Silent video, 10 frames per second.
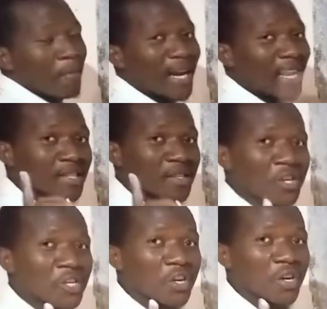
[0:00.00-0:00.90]
But as
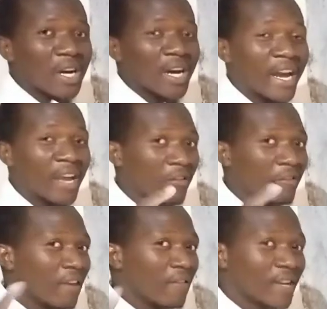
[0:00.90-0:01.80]
usual, I
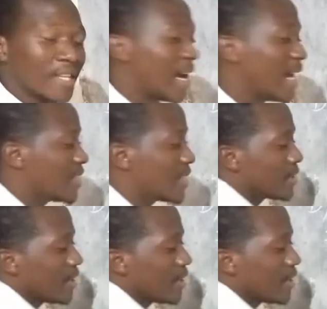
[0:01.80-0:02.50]
overemphasized